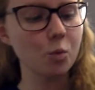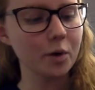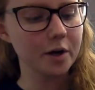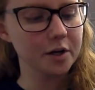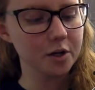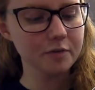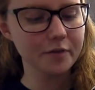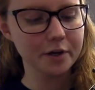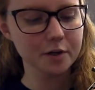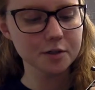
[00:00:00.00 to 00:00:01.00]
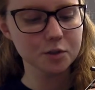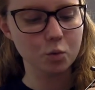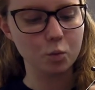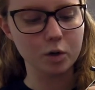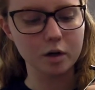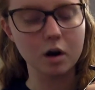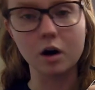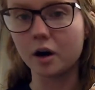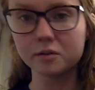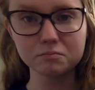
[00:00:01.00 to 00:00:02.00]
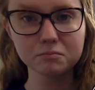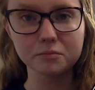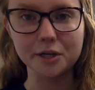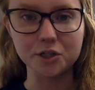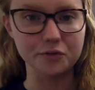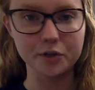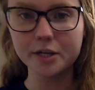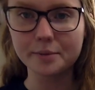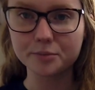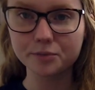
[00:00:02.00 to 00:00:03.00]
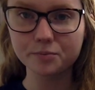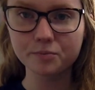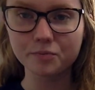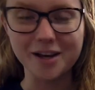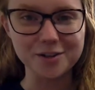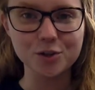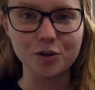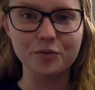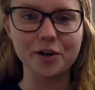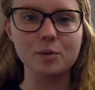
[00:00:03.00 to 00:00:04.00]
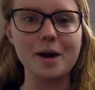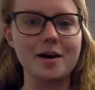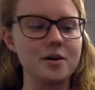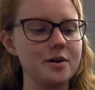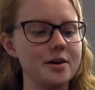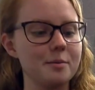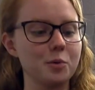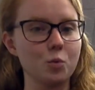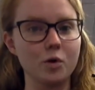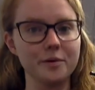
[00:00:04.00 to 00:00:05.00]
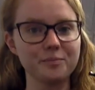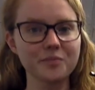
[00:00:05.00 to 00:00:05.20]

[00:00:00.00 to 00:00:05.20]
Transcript: where your fingers were on each of your tapes. That is called finger pattern number one.